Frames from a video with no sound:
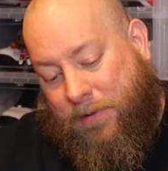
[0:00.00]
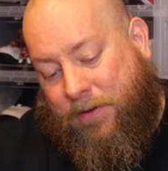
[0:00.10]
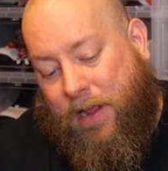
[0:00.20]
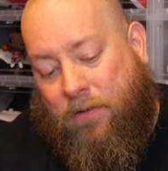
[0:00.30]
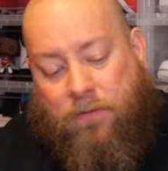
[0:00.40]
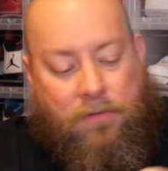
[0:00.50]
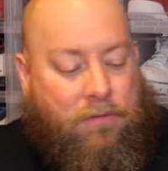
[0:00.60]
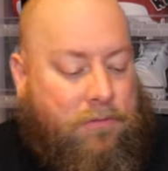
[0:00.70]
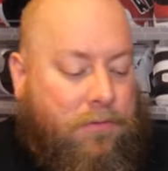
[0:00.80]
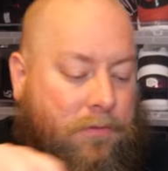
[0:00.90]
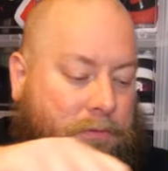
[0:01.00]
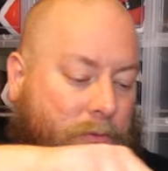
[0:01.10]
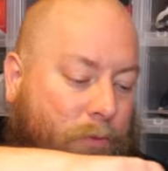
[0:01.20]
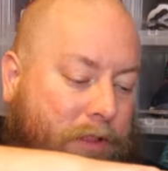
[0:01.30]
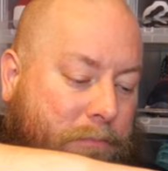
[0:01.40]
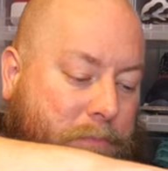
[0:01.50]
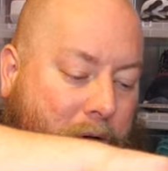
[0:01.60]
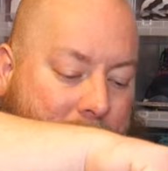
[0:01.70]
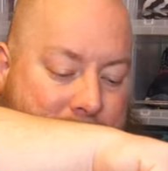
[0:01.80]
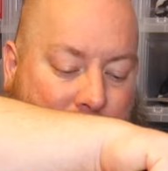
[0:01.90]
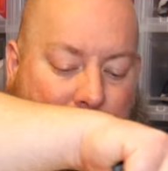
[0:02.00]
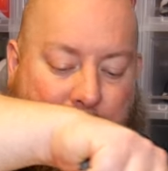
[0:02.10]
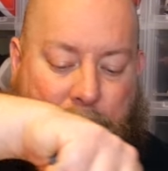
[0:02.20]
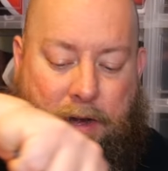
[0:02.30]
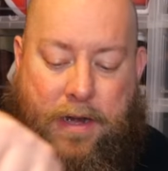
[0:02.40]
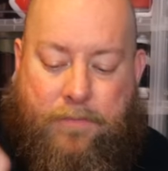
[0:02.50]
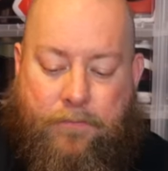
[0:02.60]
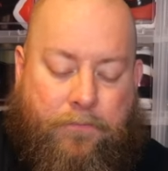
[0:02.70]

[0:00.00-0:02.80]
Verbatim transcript: Here we go with box number three.